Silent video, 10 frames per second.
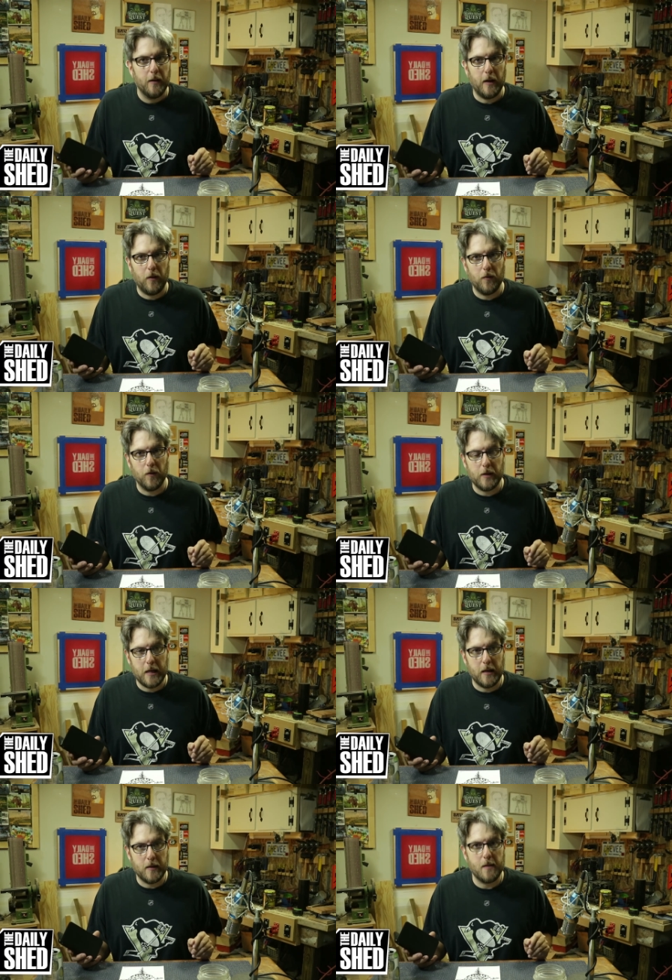Thank you for
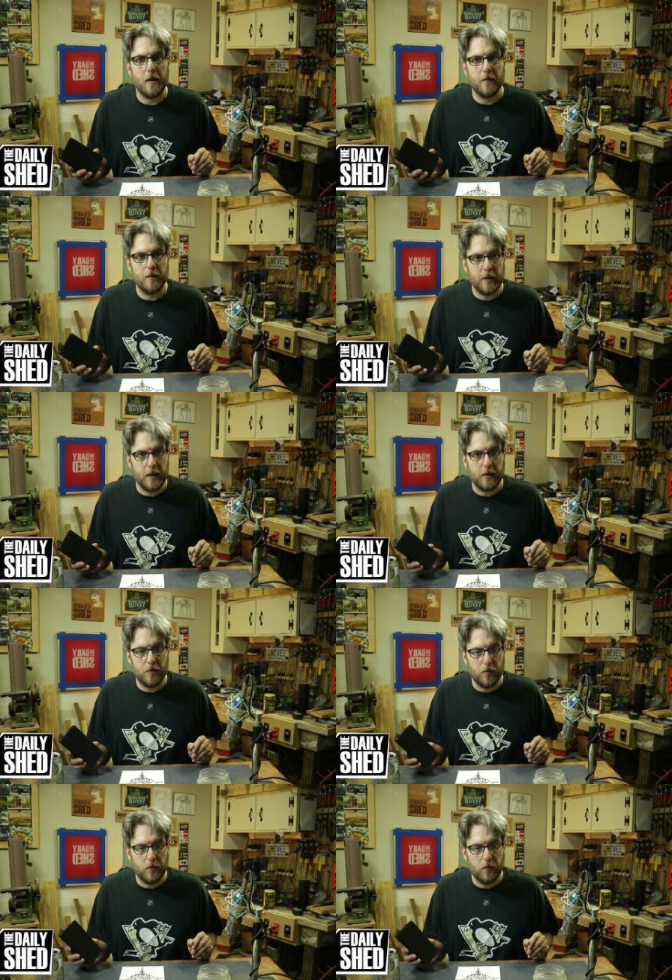taking time out of your day
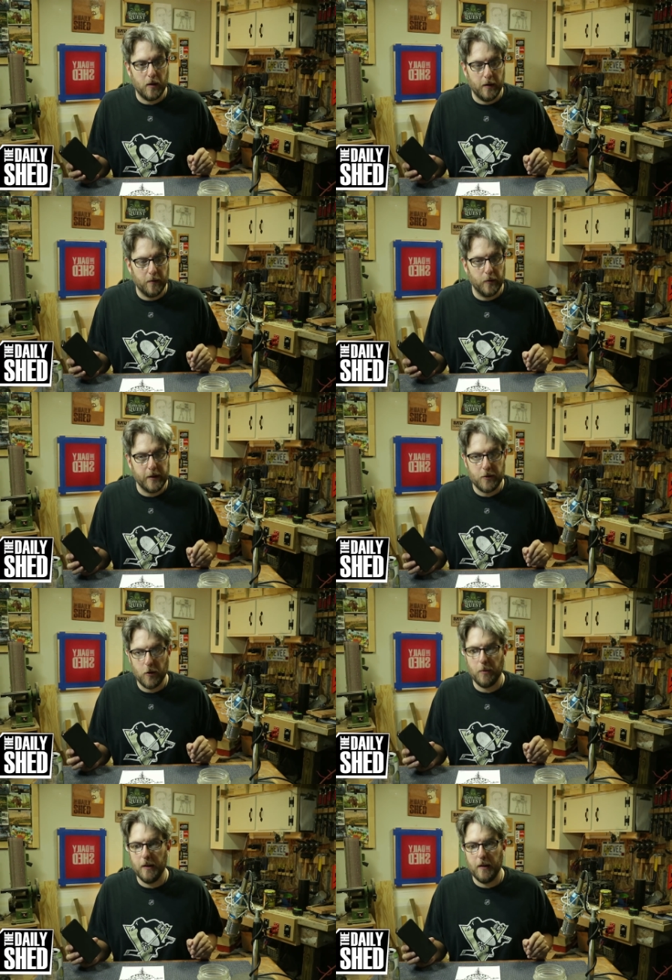to uh,
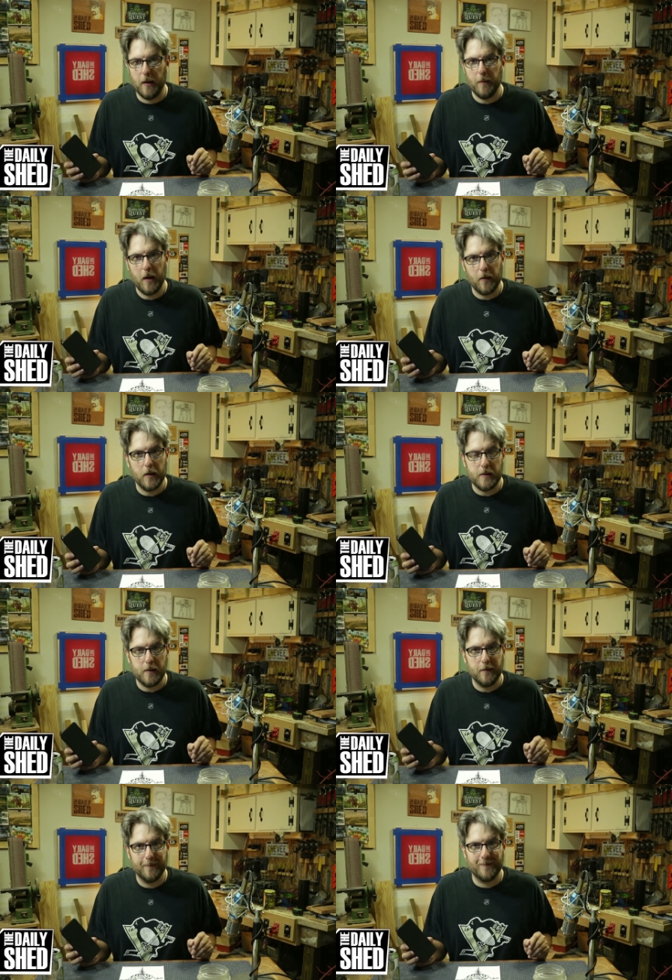reassure me that I'm not
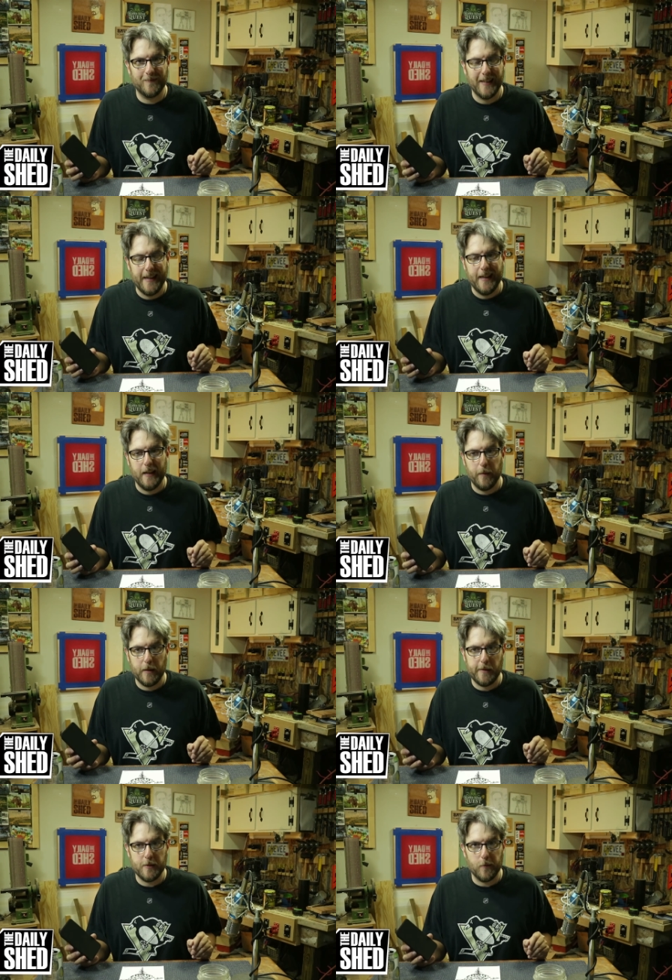crazy. It
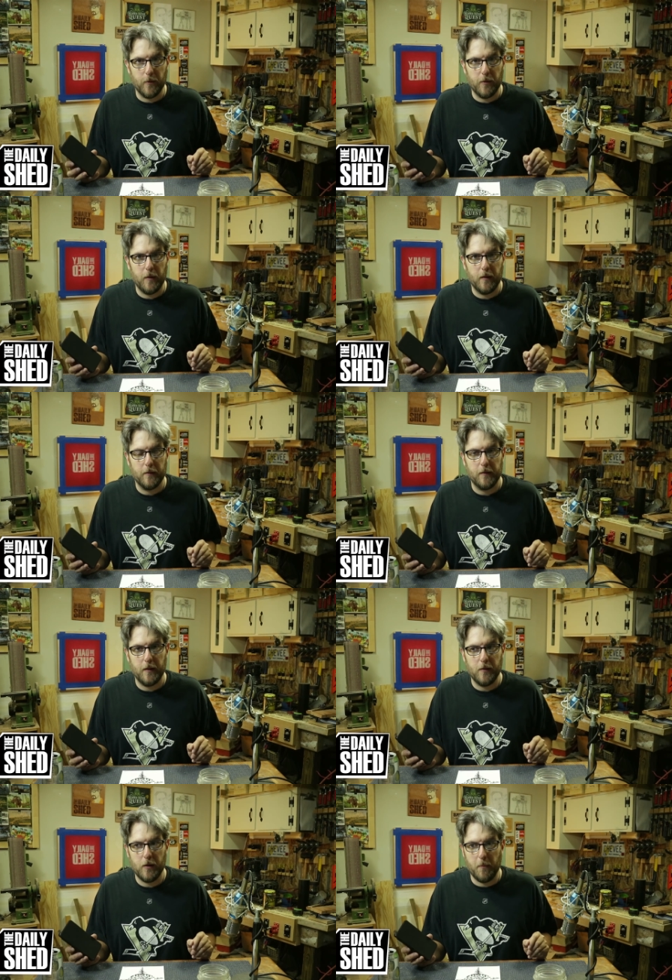really means the world to me
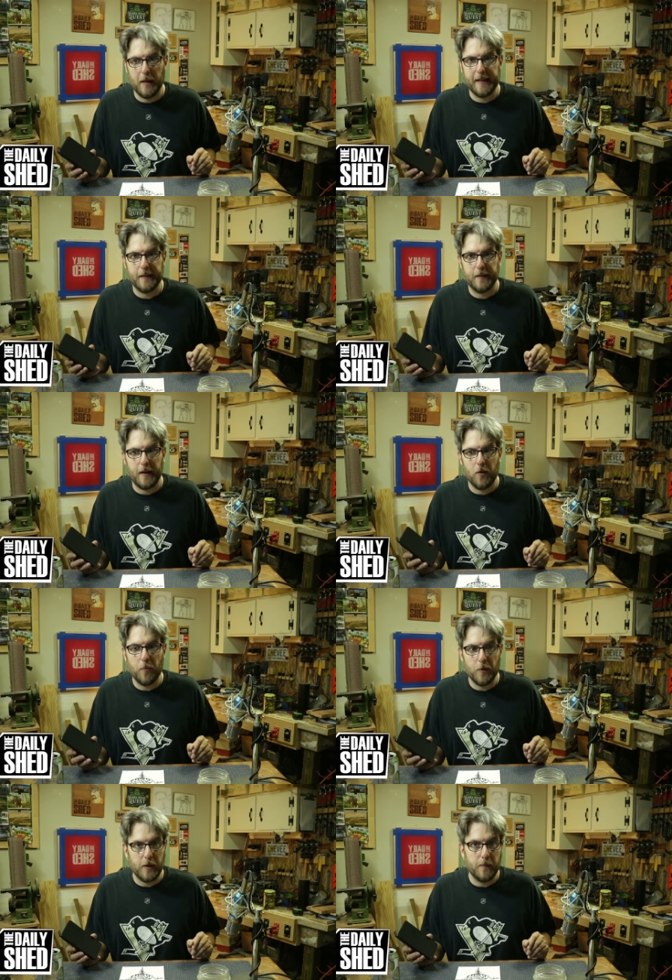that you come back, and I
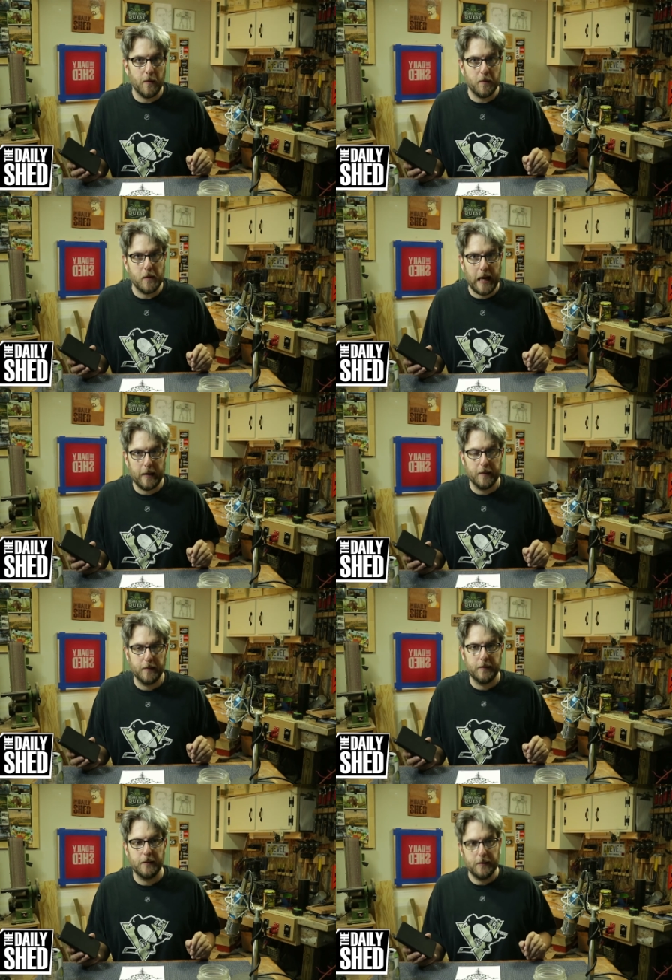hope you'll keep coming back.
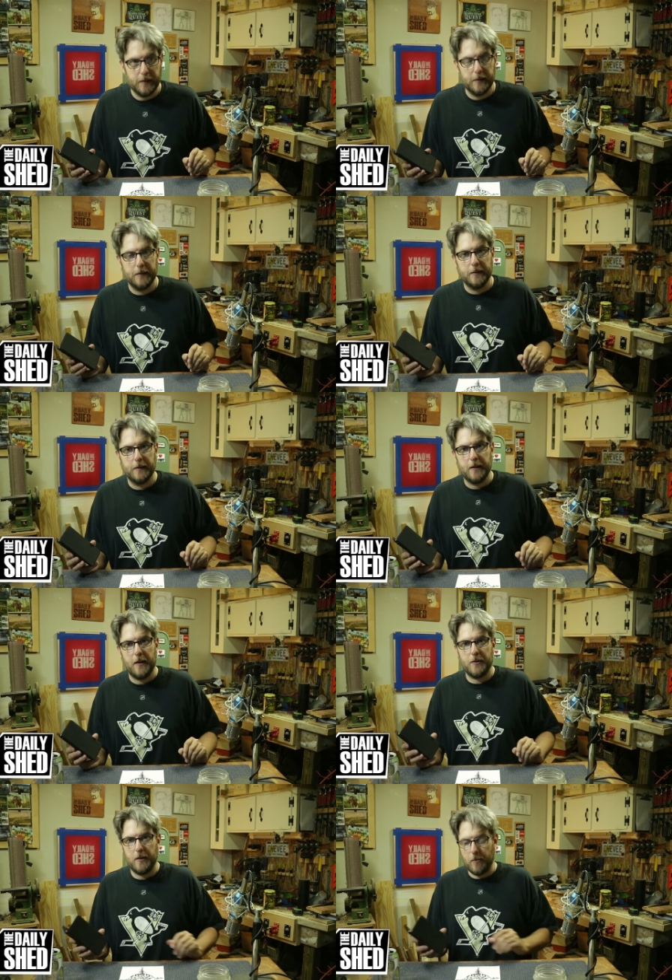
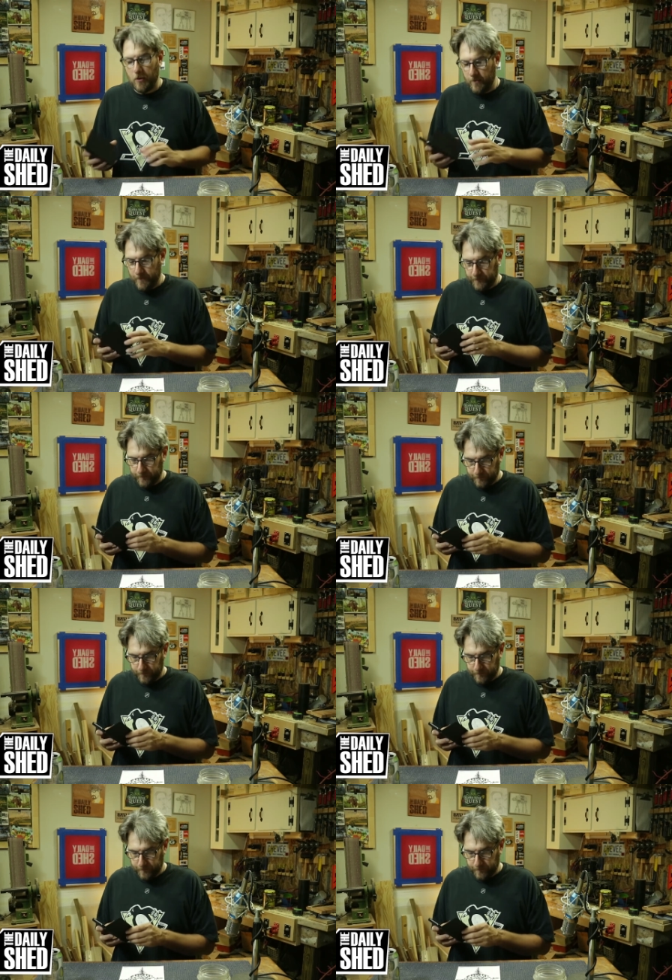I'll see you tomorrow.